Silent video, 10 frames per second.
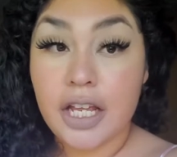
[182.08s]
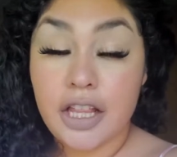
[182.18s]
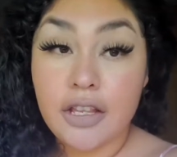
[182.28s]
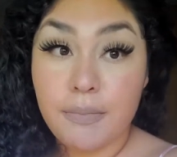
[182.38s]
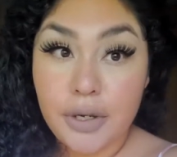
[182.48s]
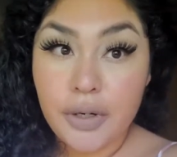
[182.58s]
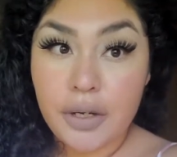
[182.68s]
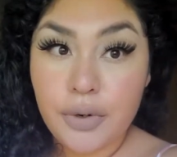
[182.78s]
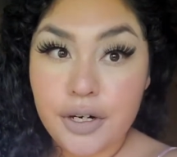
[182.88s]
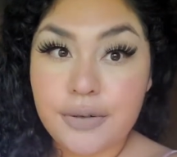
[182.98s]
in the beauty
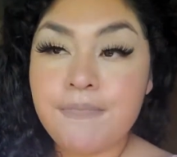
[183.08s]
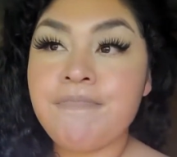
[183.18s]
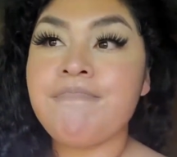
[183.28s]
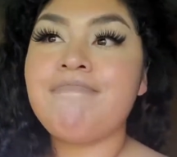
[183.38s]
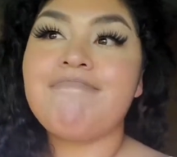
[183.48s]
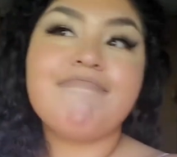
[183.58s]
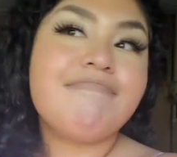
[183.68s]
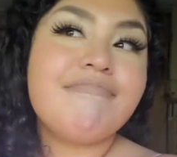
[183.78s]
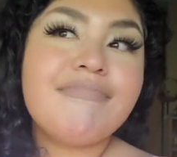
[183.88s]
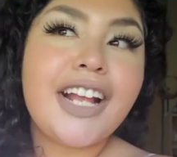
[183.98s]
world.
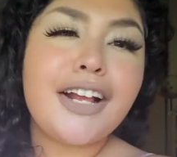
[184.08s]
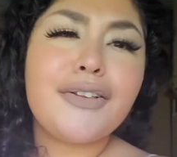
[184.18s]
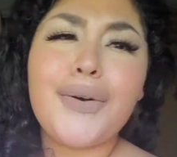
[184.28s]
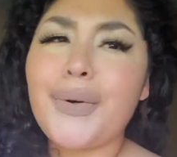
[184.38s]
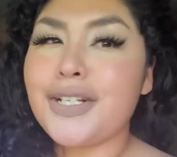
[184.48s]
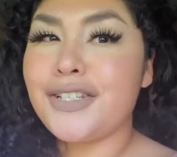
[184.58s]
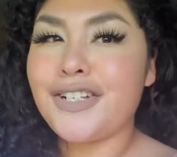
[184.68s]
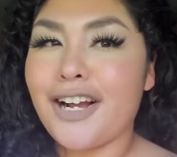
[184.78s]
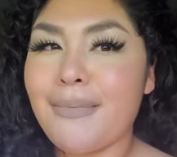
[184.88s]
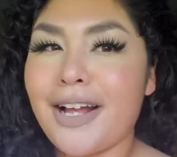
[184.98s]
Like no one wants to
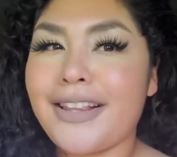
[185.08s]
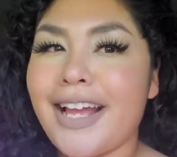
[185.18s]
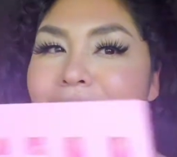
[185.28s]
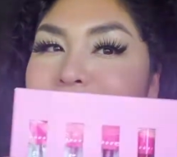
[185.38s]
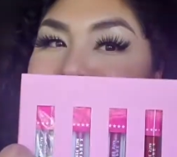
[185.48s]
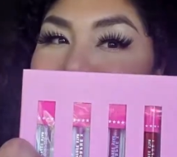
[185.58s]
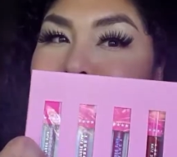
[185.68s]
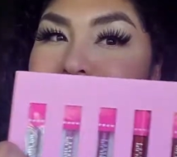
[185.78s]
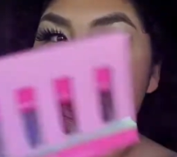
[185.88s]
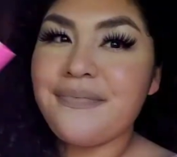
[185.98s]
talk about that,
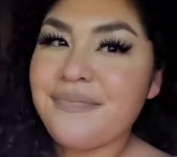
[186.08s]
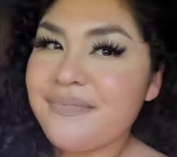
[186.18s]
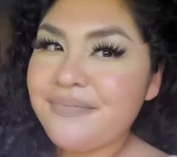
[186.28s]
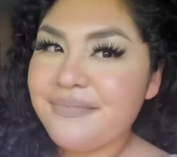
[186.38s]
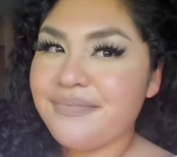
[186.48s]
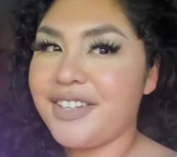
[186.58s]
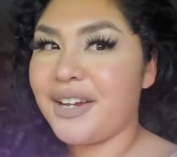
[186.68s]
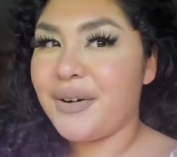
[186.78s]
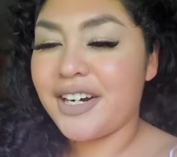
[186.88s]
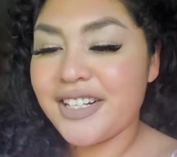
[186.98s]
but they
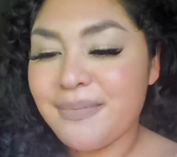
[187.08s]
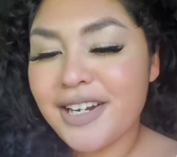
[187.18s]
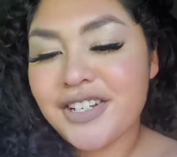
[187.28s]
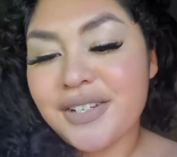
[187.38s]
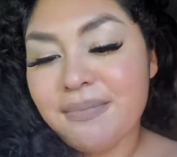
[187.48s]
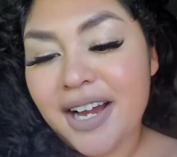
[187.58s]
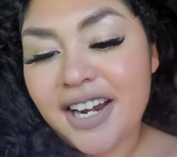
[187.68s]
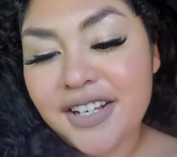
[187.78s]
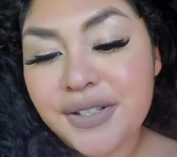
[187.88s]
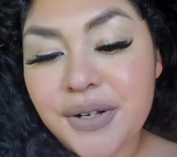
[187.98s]
want to diminish
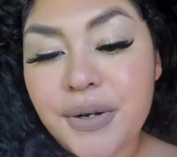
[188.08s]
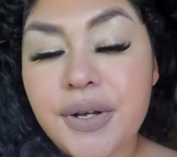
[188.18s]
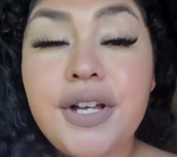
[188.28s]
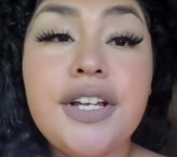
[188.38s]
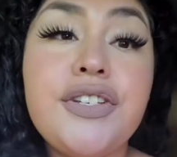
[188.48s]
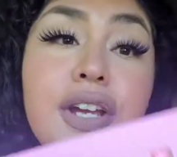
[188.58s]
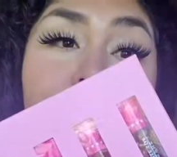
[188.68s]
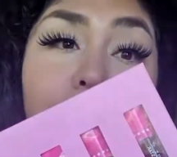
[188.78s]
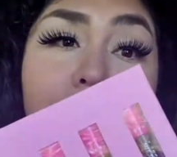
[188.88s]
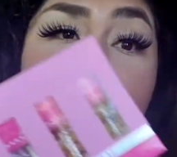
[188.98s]
somebody. So
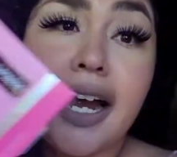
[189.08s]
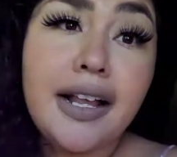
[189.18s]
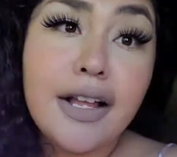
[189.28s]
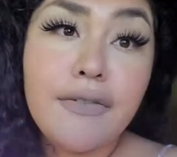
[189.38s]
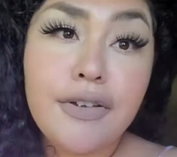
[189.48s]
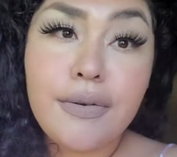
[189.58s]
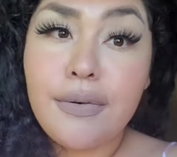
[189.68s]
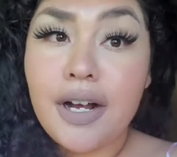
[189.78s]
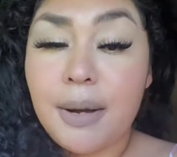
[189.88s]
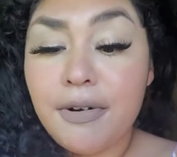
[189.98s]
Jeffree, I love
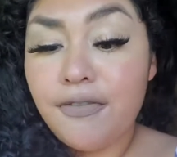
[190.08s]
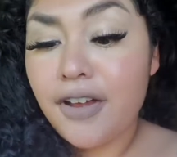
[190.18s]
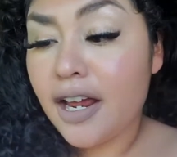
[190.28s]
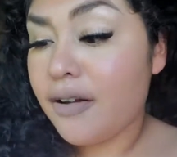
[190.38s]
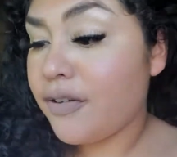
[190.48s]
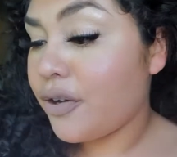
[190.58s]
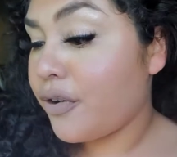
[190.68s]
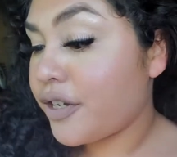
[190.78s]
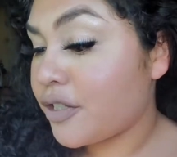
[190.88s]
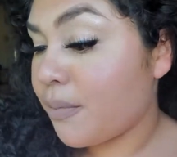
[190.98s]
you. I'm a fan of
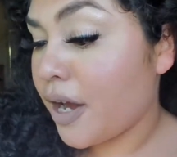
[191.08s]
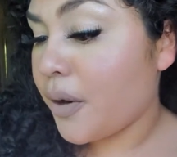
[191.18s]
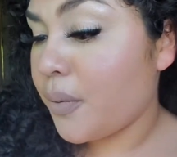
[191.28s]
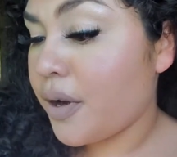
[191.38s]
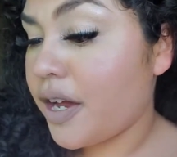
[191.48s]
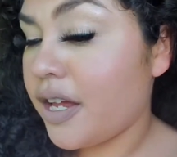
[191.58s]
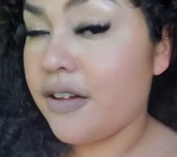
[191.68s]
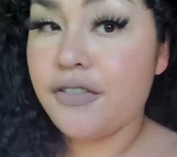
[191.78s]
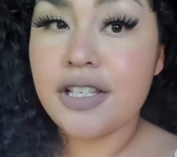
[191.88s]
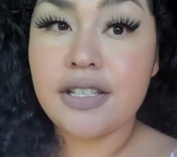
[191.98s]
yours no matter what,
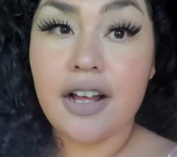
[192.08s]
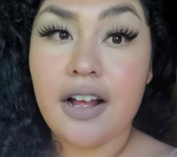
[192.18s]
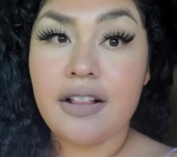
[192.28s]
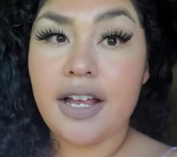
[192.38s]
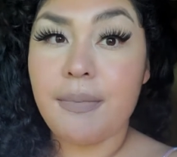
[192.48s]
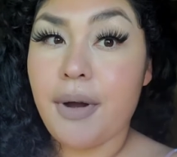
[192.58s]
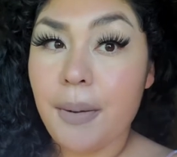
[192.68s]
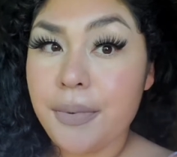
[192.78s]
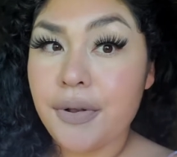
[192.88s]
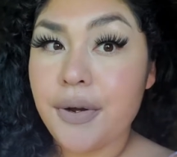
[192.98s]
if it's not like
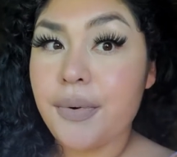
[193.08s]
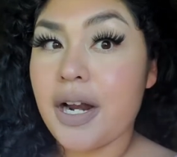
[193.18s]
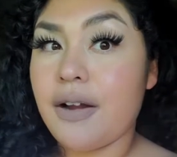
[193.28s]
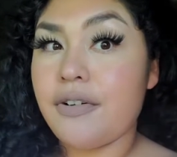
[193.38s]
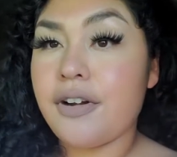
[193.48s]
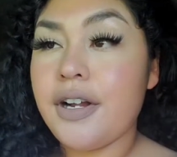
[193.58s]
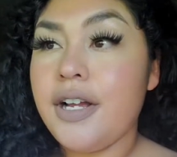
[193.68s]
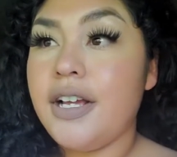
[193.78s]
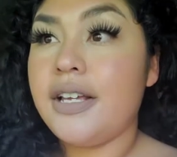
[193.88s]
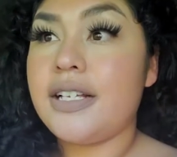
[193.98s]
popular or whatever.
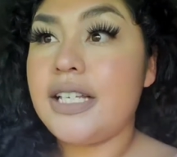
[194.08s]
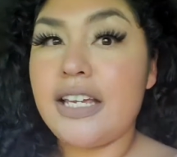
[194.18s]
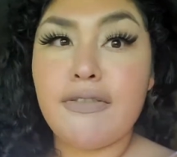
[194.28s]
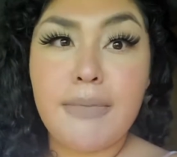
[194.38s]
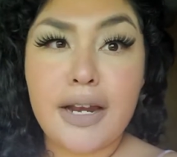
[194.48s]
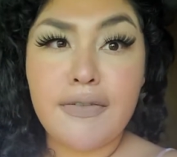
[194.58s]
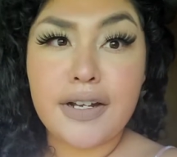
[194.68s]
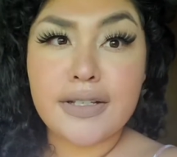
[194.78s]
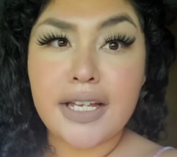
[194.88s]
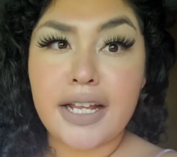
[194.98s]
Because he even made a
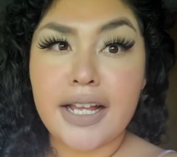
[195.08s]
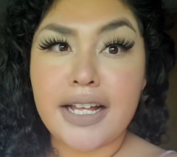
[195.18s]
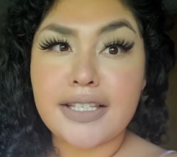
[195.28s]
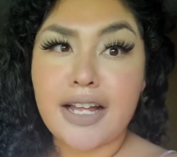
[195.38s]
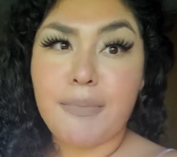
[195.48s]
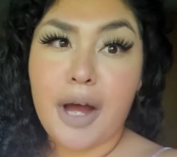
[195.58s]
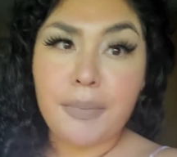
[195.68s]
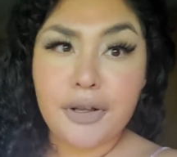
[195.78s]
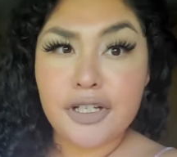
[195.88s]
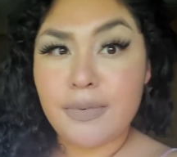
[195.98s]
video saying that it's not
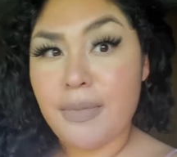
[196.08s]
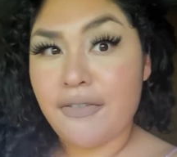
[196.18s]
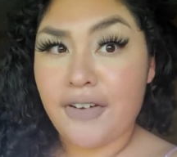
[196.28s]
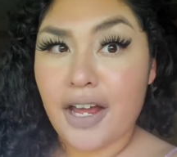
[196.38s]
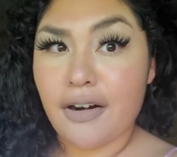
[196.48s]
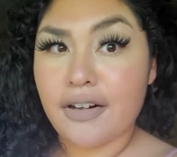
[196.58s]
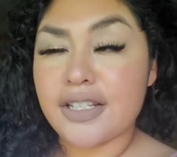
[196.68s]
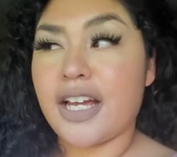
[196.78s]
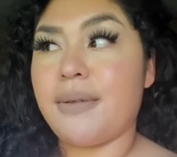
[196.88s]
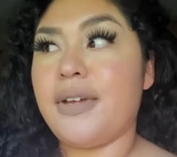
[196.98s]
popular to be my fan all the
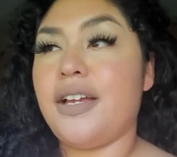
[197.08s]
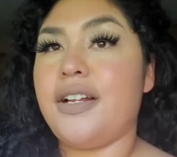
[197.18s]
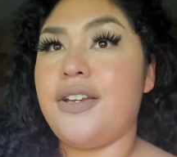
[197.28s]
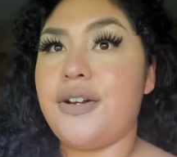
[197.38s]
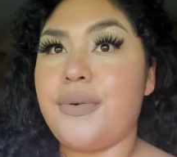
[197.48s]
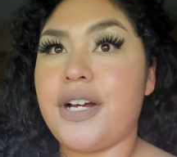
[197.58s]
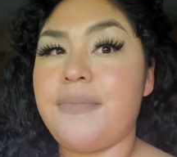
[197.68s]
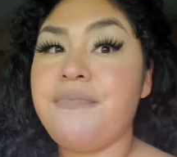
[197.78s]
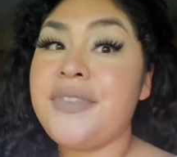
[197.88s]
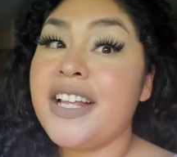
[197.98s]
time. And you know what?
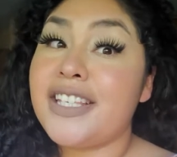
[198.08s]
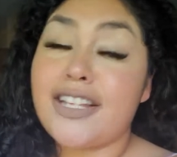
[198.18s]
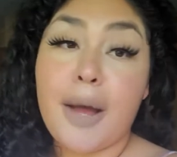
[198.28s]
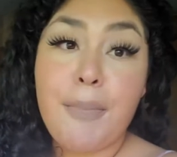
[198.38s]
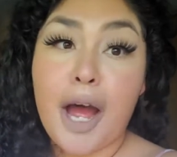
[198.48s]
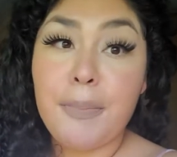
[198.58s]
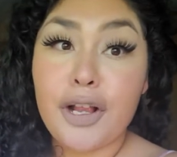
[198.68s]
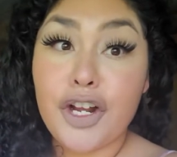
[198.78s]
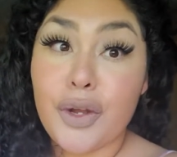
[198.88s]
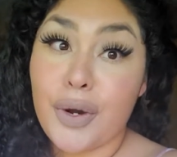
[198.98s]
It's not
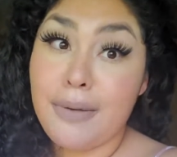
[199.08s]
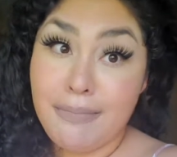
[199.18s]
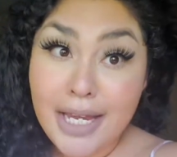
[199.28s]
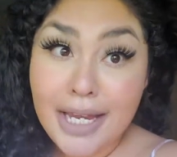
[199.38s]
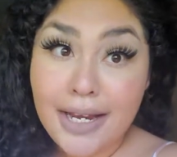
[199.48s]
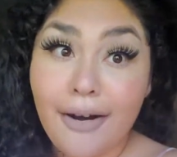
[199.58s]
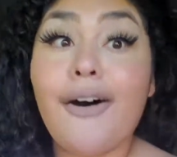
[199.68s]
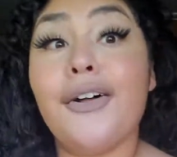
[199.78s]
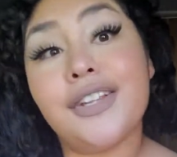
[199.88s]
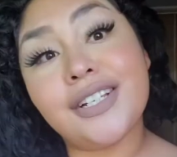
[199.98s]
popular knowing me
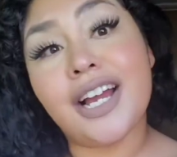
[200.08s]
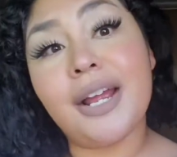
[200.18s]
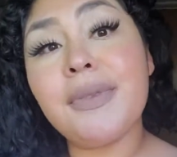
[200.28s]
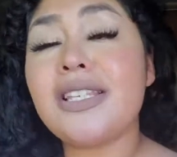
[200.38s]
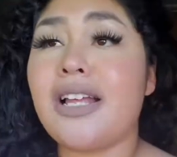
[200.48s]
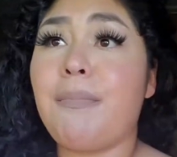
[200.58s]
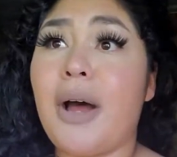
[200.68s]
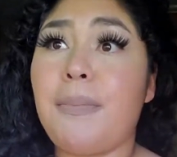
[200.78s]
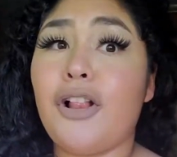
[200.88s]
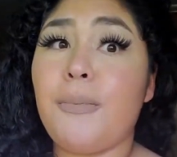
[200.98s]
all the time. It's not
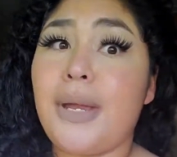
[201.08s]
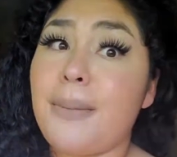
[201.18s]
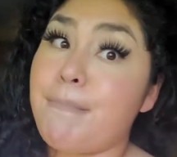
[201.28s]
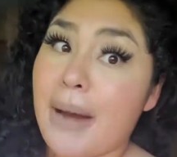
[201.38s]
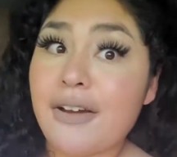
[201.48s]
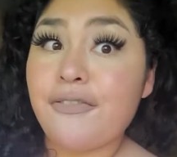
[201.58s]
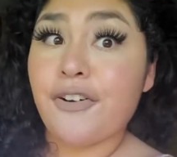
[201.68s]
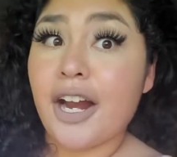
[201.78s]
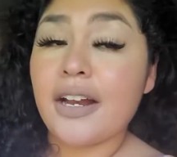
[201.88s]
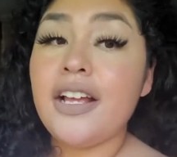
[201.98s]
popular being my
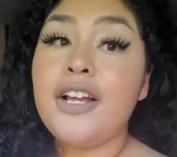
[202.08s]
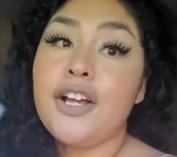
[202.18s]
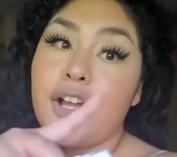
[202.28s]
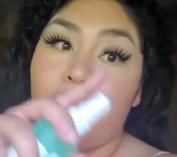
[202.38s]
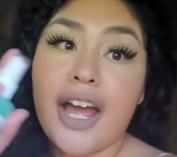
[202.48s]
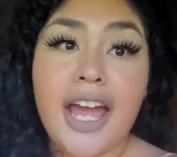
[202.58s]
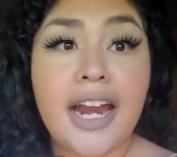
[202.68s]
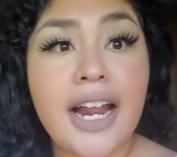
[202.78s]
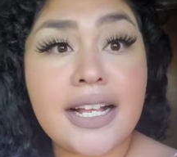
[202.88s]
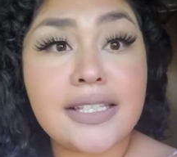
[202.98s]
friend. Go
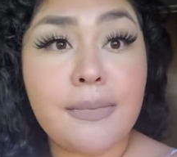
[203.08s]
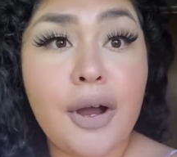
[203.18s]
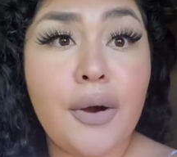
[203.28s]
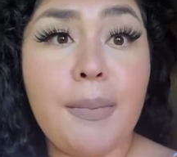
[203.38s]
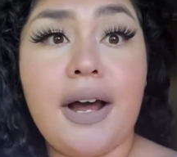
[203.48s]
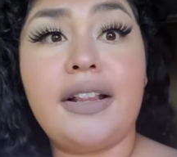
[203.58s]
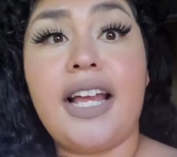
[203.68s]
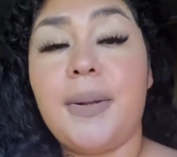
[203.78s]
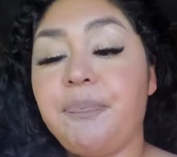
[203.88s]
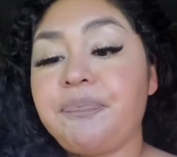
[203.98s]
ahead and ask some hoe about
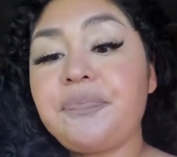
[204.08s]
that.